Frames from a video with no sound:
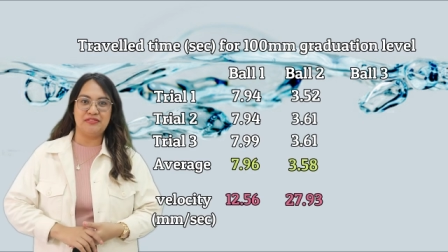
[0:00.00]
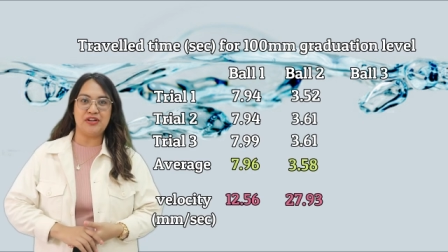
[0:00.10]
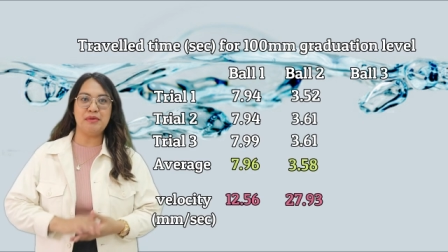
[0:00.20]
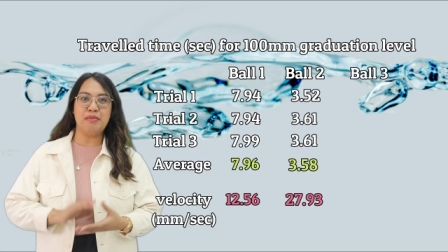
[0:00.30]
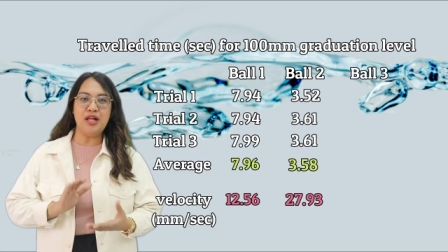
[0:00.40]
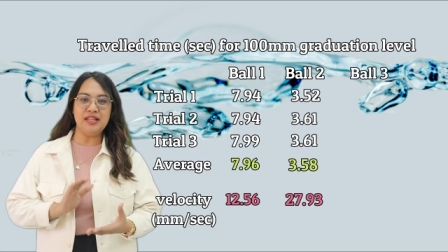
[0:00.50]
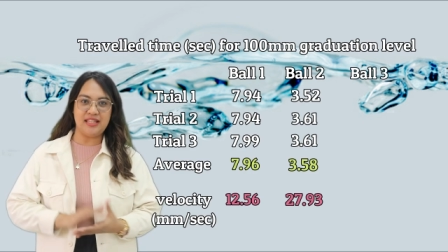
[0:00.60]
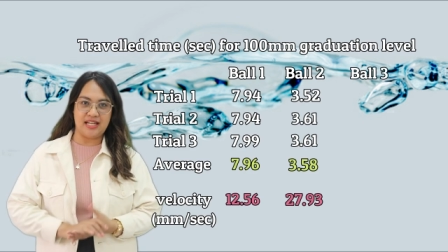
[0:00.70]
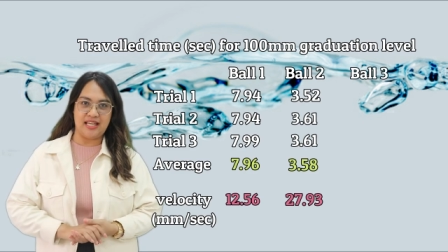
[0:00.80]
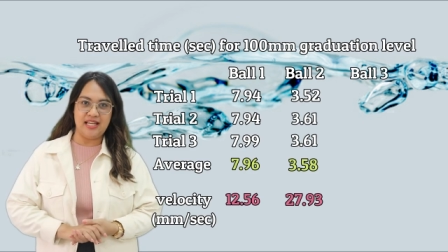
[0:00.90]
For
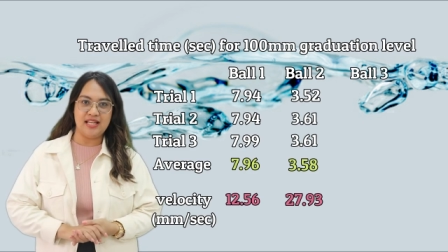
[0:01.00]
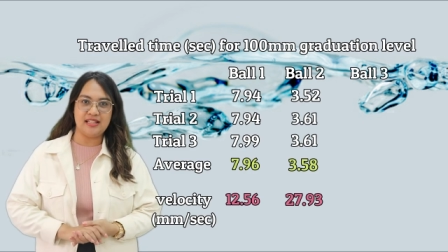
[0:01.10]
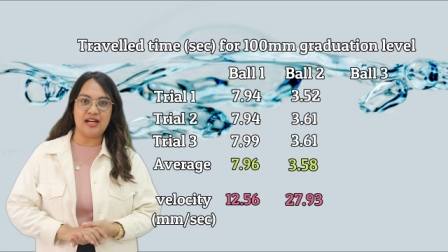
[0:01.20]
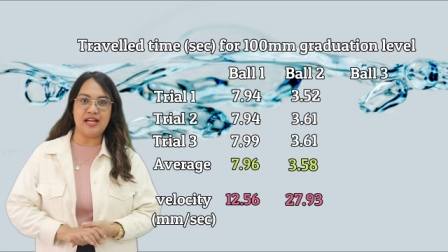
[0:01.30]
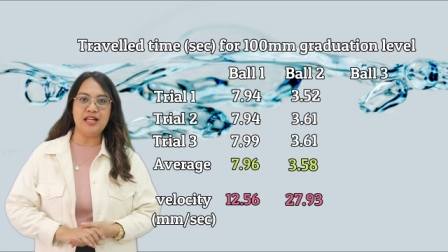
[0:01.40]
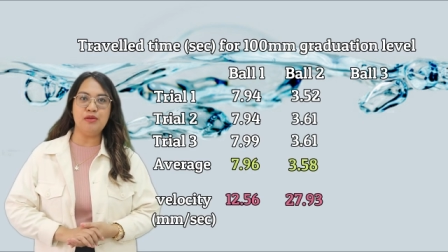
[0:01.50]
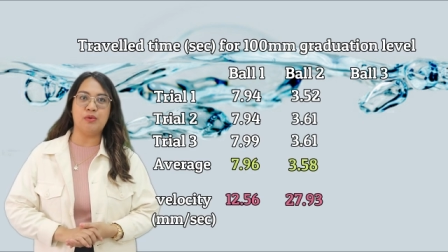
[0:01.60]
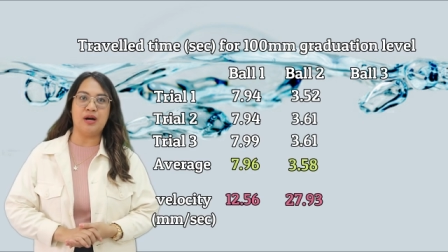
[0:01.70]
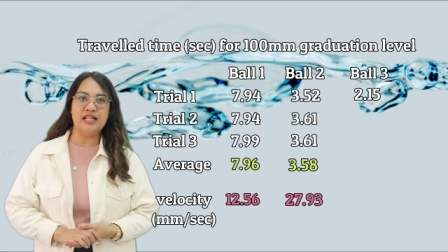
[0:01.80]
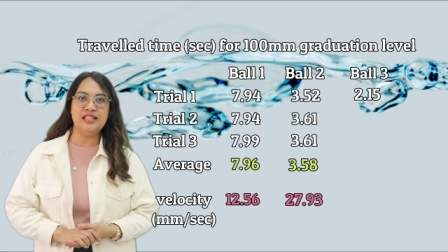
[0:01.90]
ball 3,
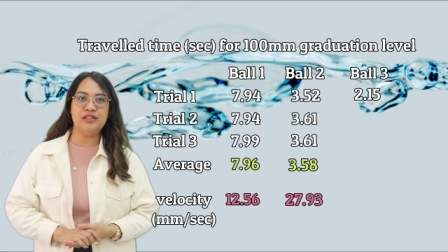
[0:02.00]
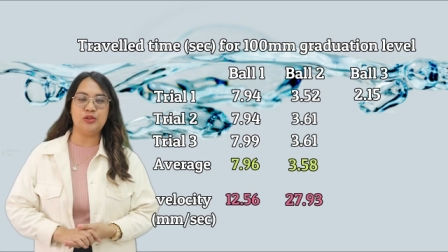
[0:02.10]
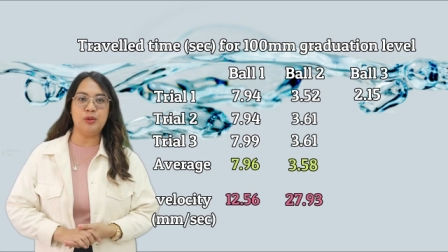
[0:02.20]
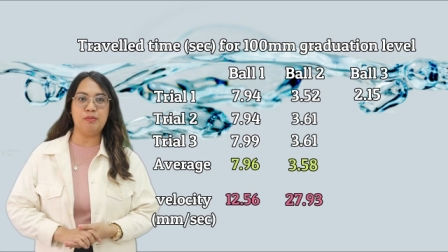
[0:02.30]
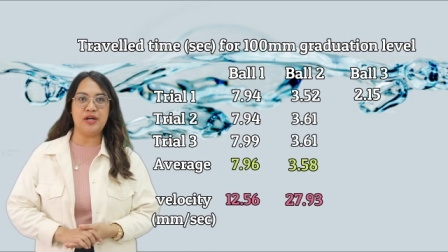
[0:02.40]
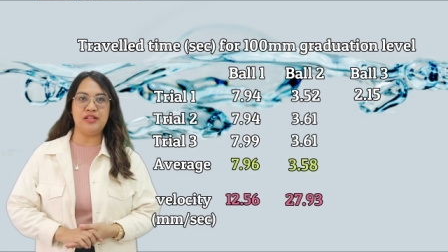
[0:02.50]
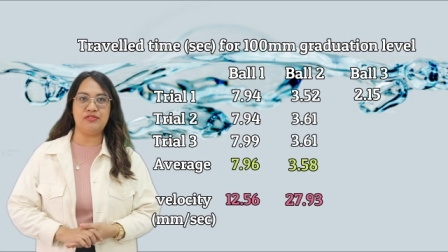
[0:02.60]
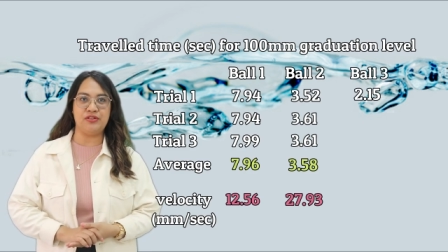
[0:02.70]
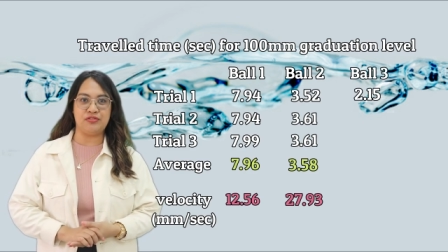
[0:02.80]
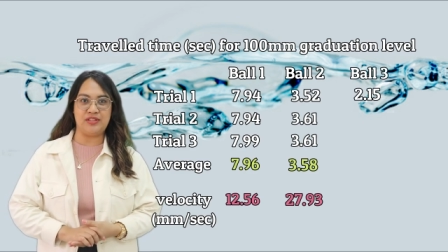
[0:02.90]
trial 1,
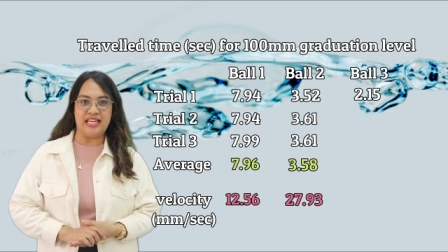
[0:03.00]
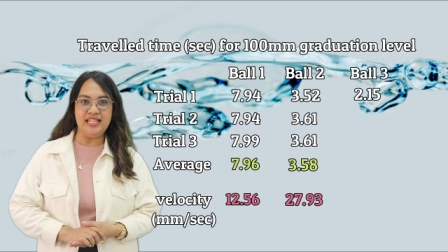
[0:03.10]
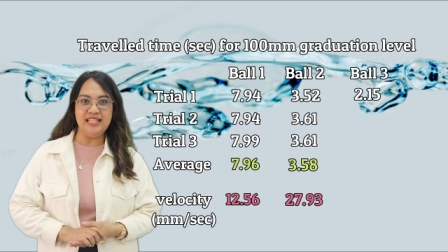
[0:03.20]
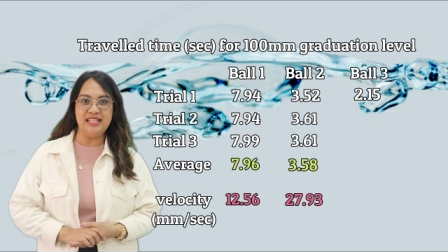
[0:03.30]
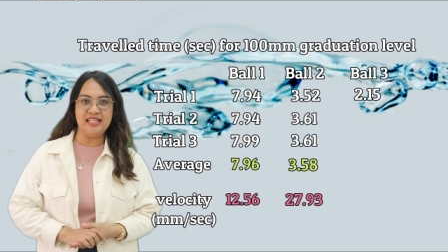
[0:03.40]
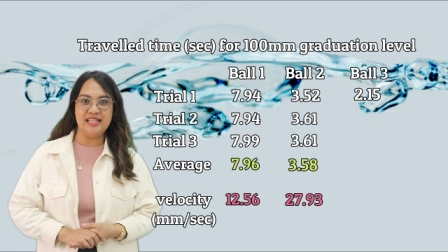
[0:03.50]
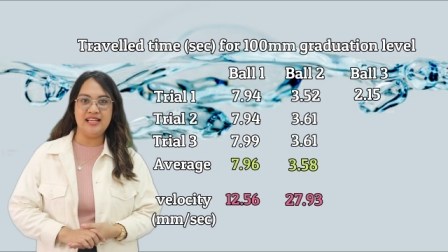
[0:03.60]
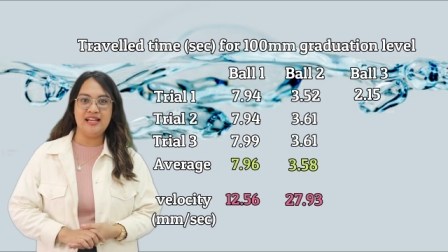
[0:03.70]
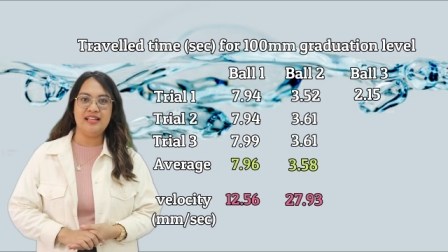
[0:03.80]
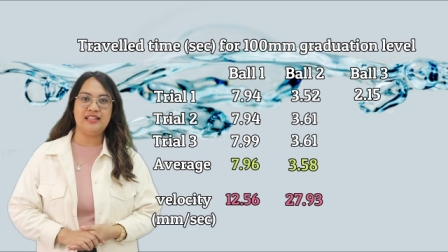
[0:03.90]
2.15,
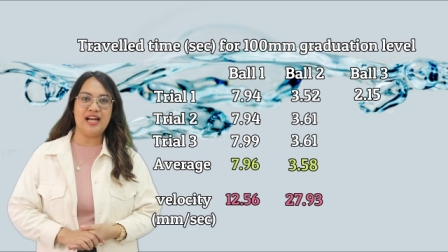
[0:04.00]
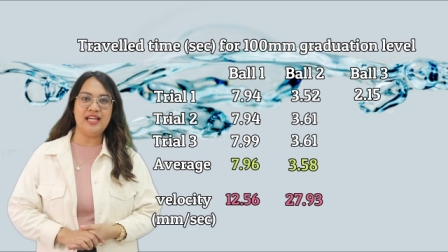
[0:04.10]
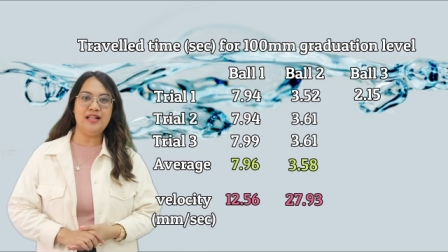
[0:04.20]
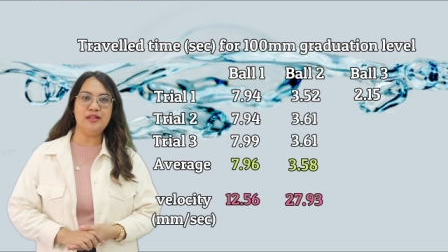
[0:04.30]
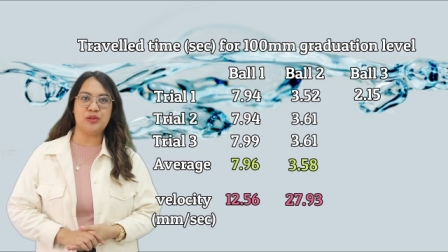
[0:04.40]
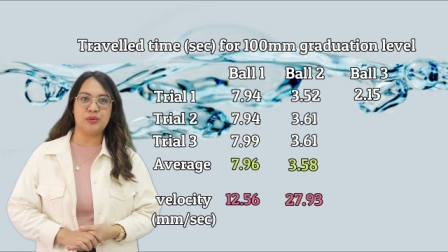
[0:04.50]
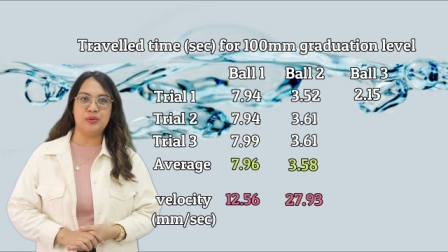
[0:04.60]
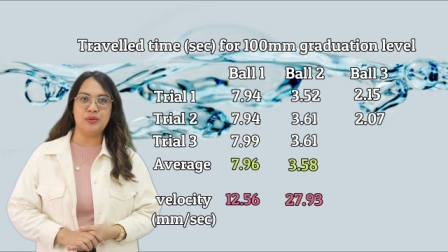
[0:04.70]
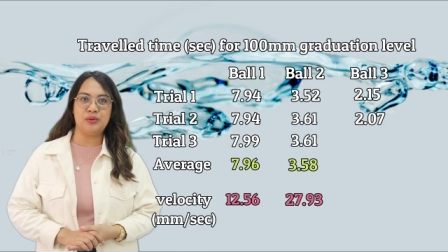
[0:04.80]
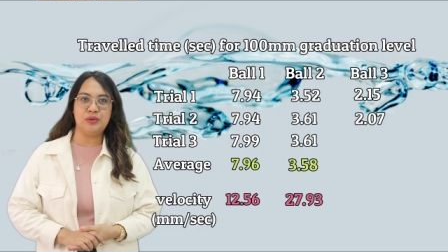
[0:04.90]
trial
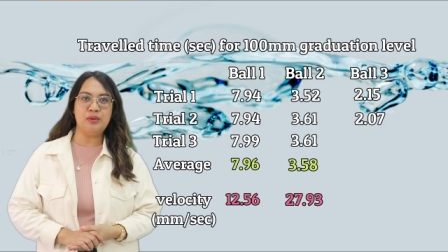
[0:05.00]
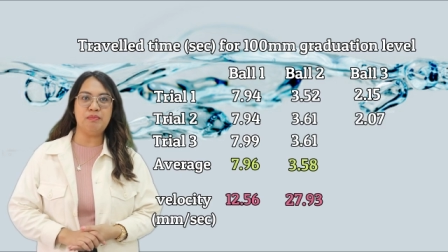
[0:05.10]
2, 2.07,